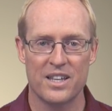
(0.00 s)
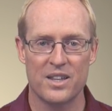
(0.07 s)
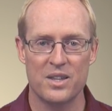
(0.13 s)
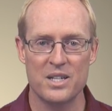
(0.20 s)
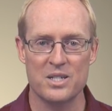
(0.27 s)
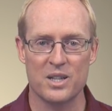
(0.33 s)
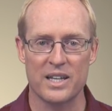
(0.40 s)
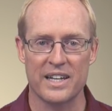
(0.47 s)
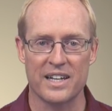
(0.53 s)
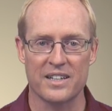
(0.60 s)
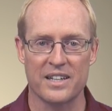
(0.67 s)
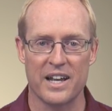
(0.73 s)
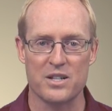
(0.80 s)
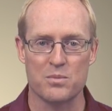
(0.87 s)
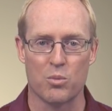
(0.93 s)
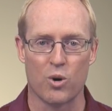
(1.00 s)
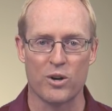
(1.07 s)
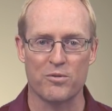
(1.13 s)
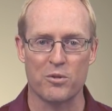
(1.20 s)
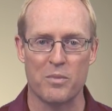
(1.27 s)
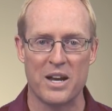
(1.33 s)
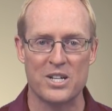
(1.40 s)
This link contains more
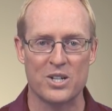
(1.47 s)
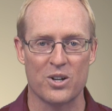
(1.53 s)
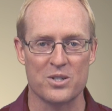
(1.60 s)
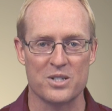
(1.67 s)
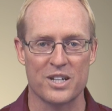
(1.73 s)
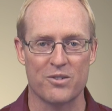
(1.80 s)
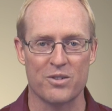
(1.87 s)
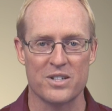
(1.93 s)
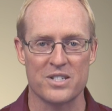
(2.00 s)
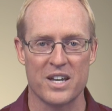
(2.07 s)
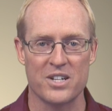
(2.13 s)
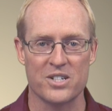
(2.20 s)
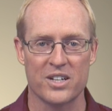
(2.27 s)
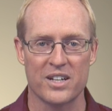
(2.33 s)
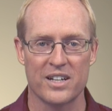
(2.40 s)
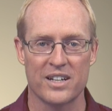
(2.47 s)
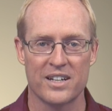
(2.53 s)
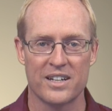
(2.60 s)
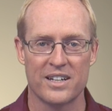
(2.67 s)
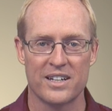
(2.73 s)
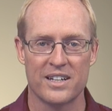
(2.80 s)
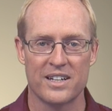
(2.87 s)
information on synchronization.
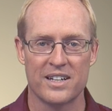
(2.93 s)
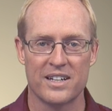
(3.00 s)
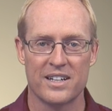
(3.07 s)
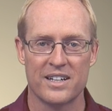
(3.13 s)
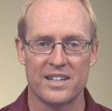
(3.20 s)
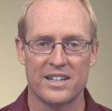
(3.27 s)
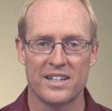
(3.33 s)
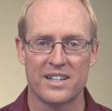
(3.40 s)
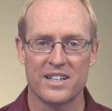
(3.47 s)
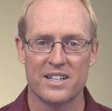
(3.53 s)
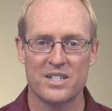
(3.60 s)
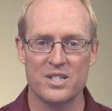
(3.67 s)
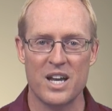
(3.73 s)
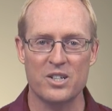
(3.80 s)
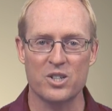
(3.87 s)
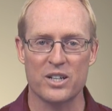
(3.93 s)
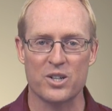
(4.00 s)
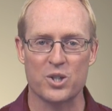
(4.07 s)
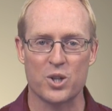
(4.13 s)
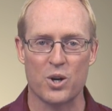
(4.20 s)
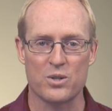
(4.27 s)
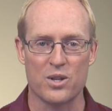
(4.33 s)
Scheduling
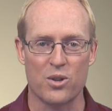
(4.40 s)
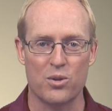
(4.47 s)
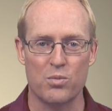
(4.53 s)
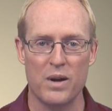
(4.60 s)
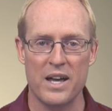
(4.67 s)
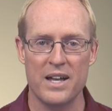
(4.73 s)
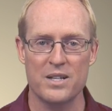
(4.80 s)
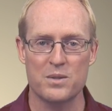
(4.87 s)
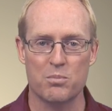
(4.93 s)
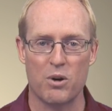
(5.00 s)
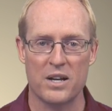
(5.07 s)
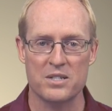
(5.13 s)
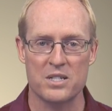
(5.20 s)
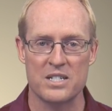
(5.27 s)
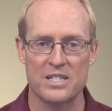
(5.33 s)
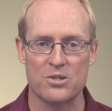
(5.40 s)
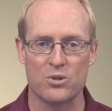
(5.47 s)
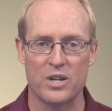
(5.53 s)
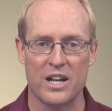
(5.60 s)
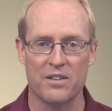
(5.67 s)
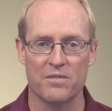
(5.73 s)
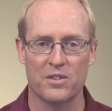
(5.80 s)
ensures that threads, processes, or
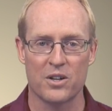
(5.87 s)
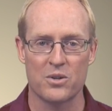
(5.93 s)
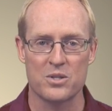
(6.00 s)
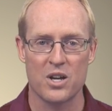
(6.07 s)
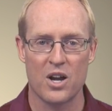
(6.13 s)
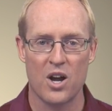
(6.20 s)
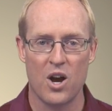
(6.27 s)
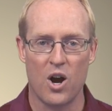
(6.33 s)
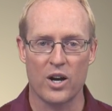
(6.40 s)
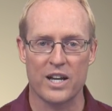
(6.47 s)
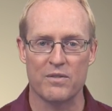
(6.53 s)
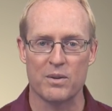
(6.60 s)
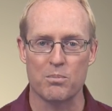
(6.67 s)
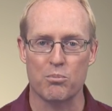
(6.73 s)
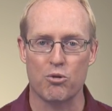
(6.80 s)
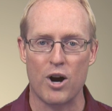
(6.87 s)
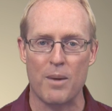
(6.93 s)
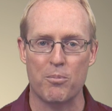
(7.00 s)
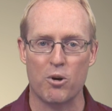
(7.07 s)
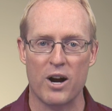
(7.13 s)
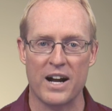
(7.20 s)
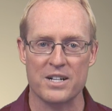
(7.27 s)
data flows are given
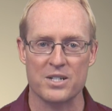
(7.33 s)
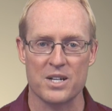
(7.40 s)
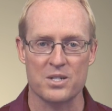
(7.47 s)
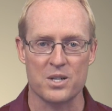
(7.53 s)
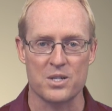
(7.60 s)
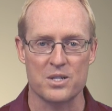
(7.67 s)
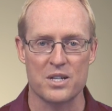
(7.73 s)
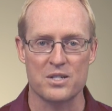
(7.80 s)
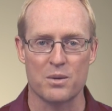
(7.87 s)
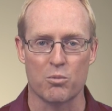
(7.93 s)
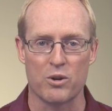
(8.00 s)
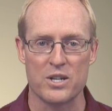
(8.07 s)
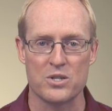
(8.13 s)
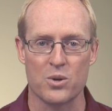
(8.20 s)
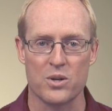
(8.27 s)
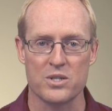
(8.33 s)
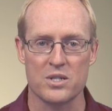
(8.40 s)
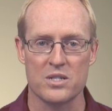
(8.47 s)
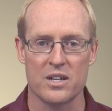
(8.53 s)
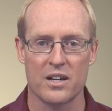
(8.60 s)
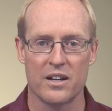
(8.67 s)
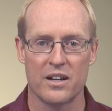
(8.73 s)
proper access to system
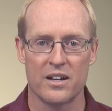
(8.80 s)
resources.